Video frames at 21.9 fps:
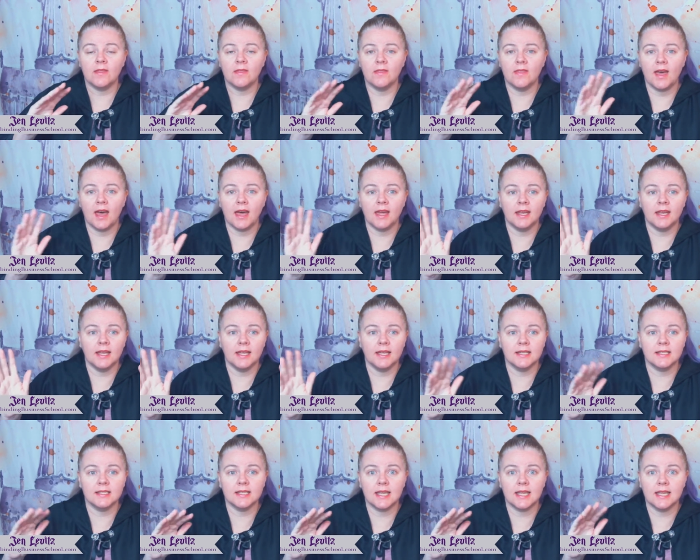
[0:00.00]
that
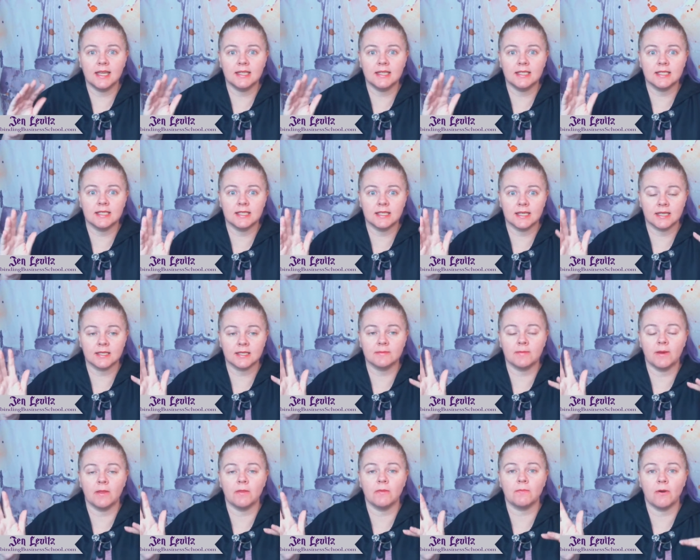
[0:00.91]
is a
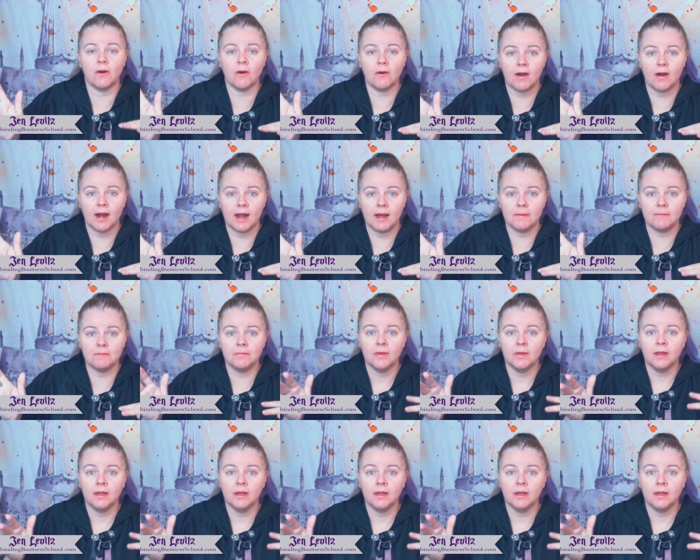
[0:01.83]
6-month program,